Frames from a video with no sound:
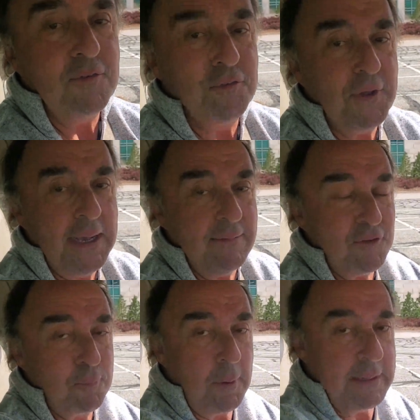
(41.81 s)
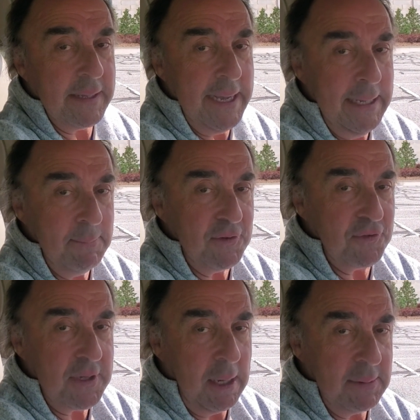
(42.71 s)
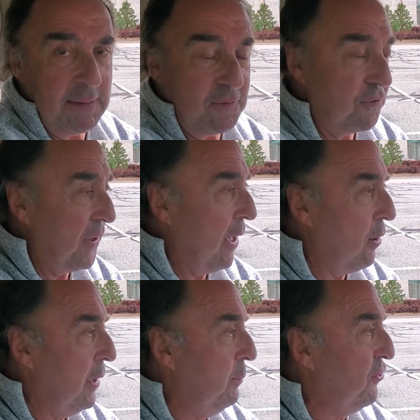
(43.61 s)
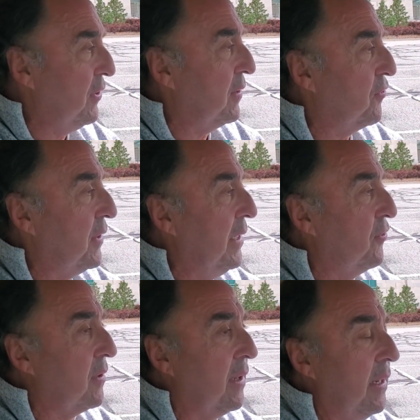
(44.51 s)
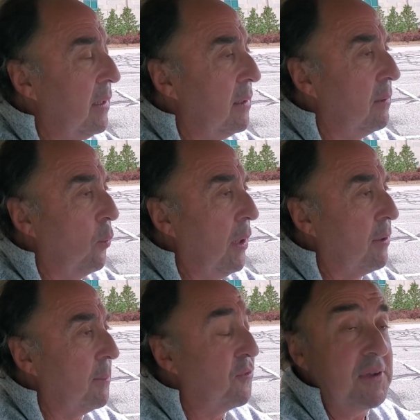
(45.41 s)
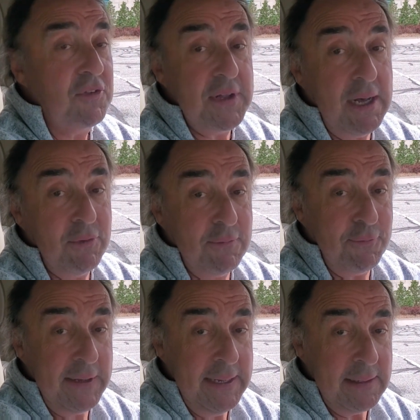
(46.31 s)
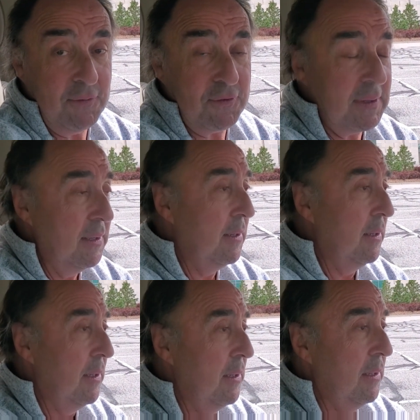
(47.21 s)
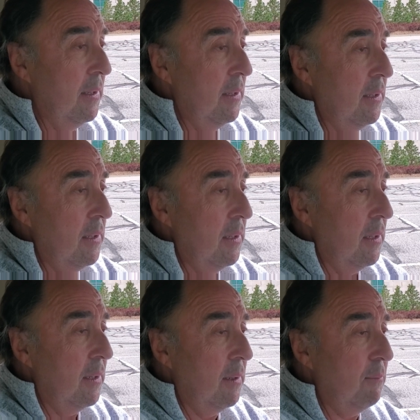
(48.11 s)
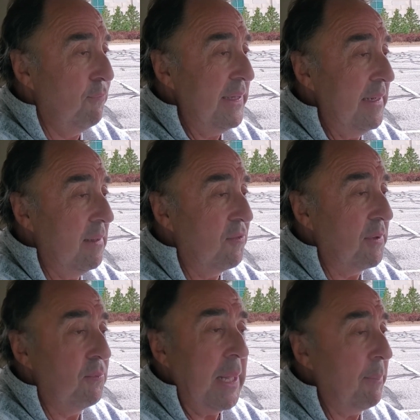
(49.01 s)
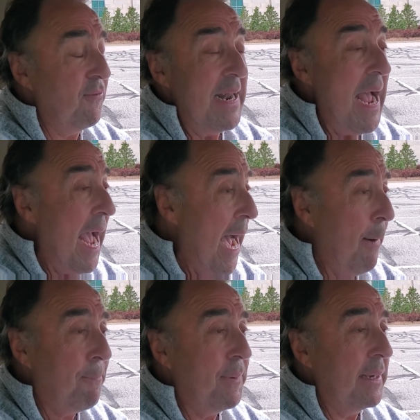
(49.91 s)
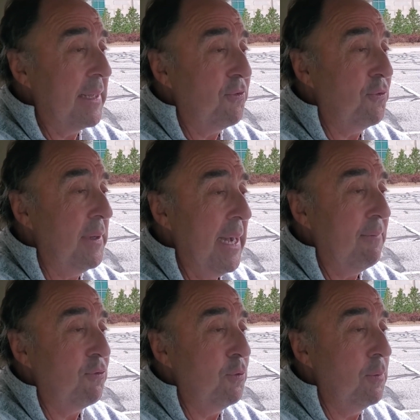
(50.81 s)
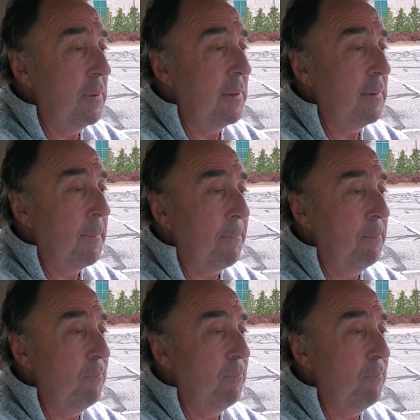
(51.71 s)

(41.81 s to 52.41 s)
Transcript: site of the spring game this coming Saturday. Michigan State's going to welcome 6,000 fans um, via some type of an app. I guess you have to uh,